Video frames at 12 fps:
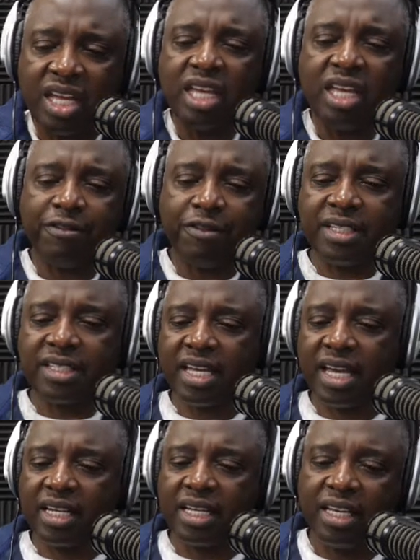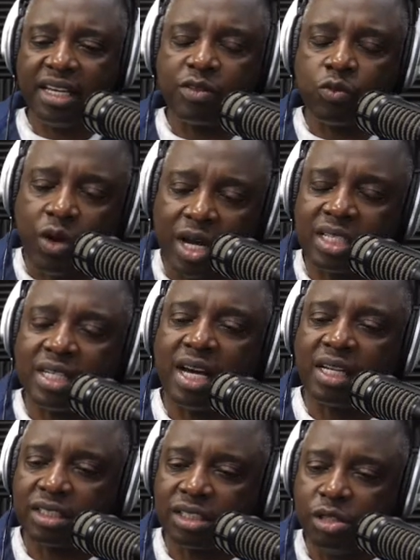If we said, here's $1,
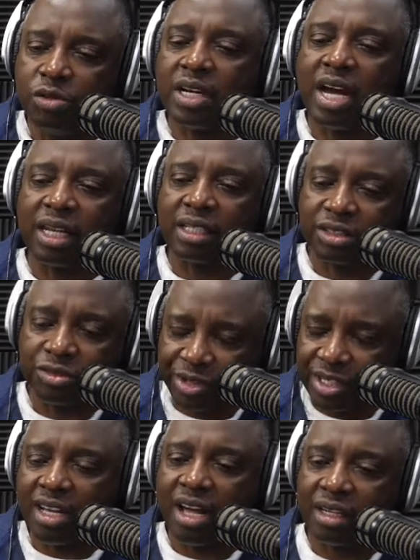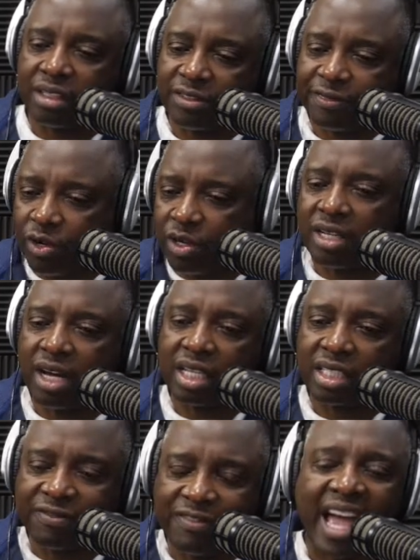$2, $3, $4, $5,
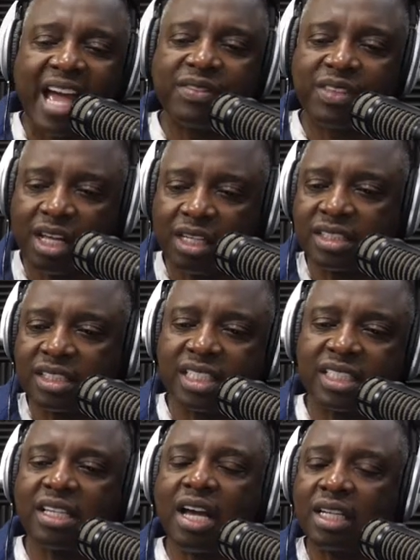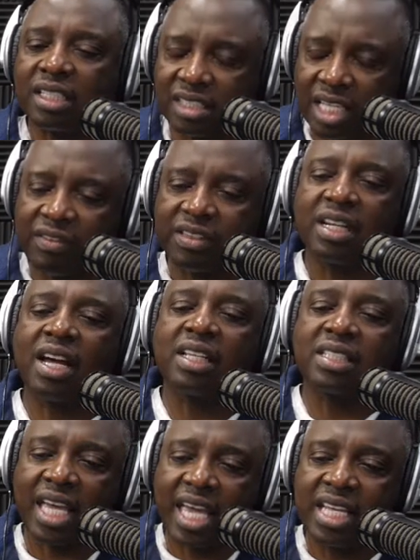$6, $7,
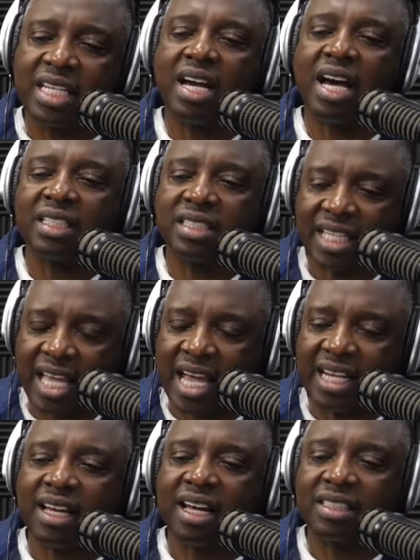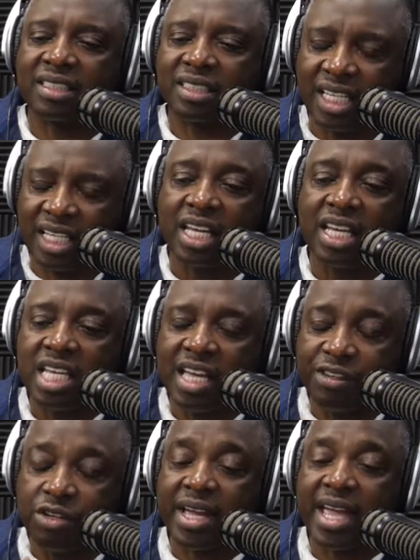$8, $9, $10. If
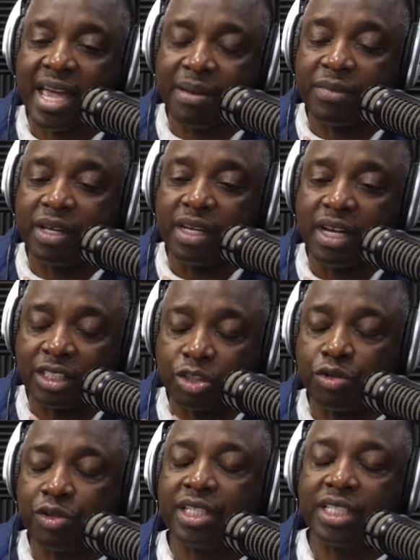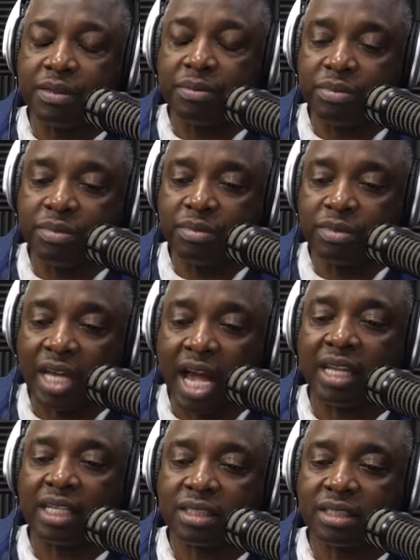you had $1 trillion
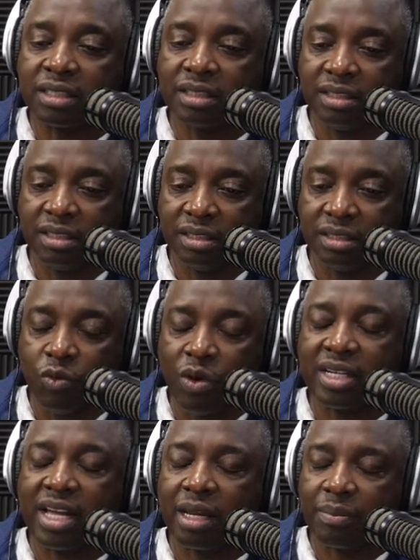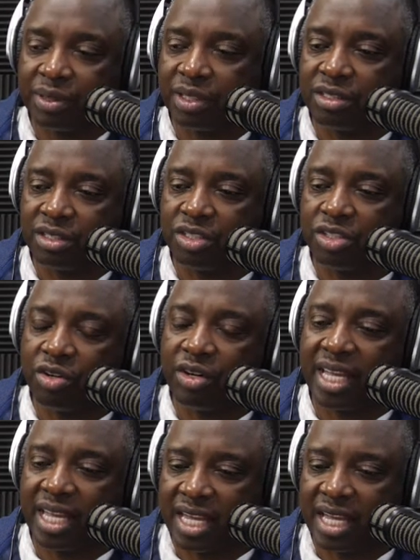$1 bills in your
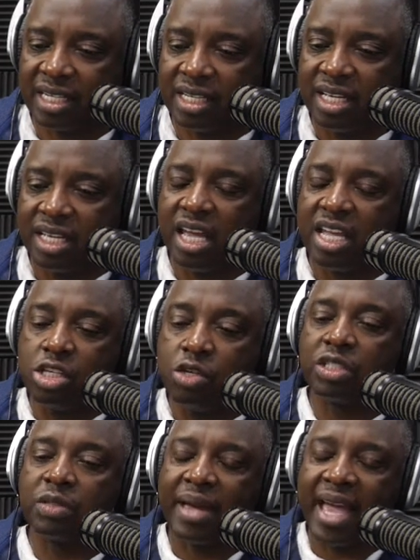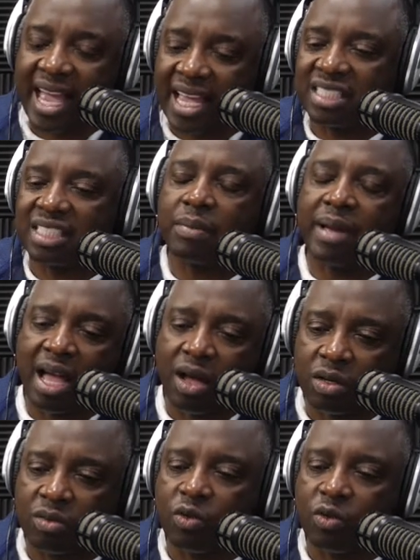hand and you was passing them out,